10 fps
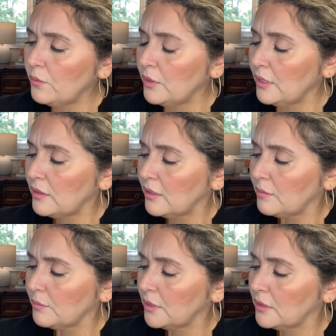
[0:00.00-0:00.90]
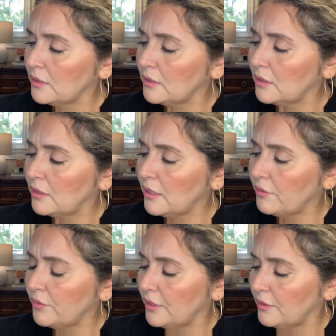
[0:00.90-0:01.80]
I think I'm gonna get
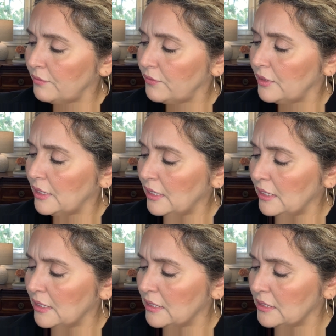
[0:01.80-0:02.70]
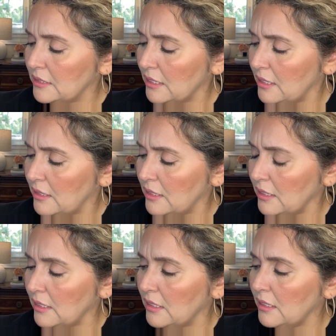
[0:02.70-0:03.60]
rid of is
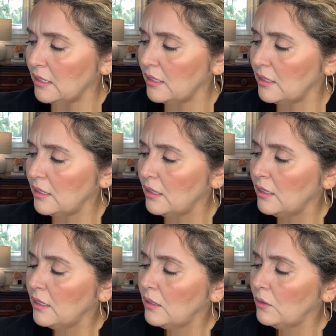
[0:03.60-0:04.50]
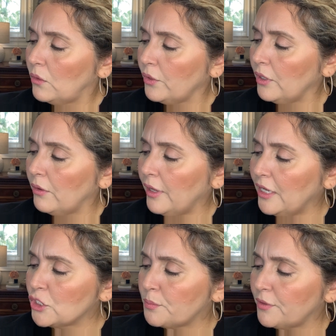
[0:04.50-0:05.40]
the L'Oreal
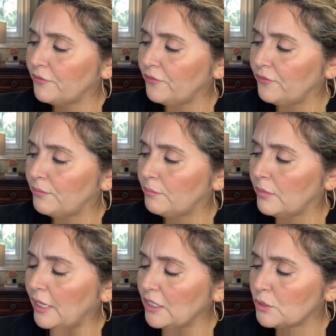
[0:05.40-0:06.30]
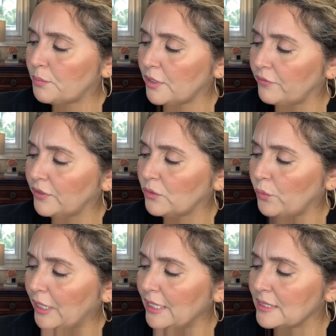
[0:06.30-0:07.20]
Age Perfect
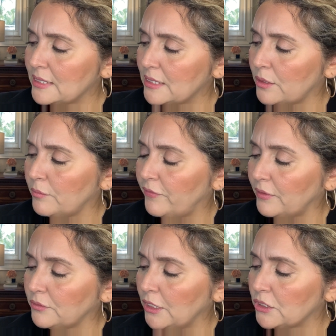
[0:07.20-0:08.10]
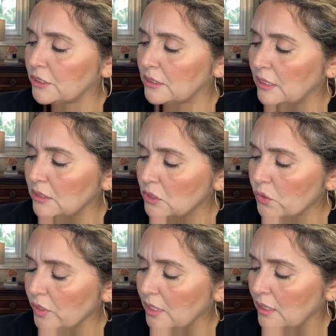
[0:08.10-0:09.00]
Radiant Serum Foundation
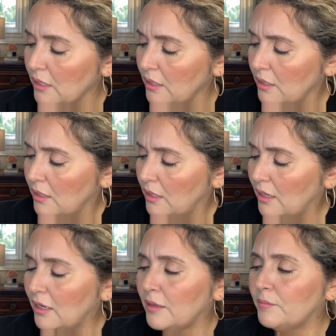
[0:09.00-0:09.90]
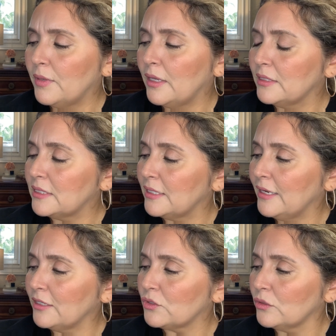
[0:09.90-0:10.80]
Sunscreen. It's a
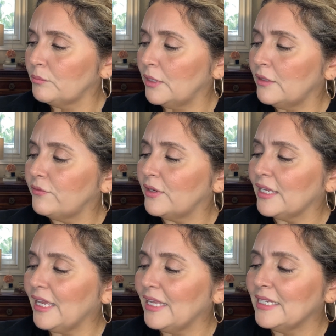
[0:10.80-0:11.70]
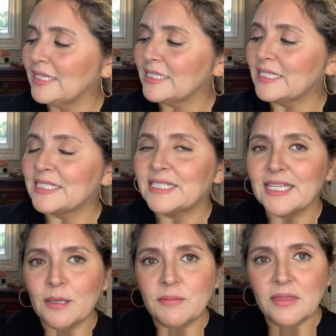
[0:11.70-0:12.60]
natural buff. Again,
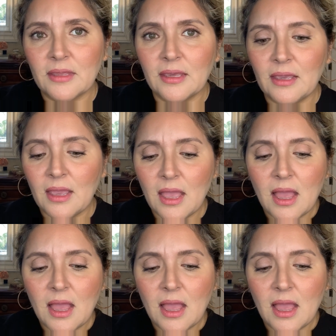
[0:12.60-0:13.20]
same thing.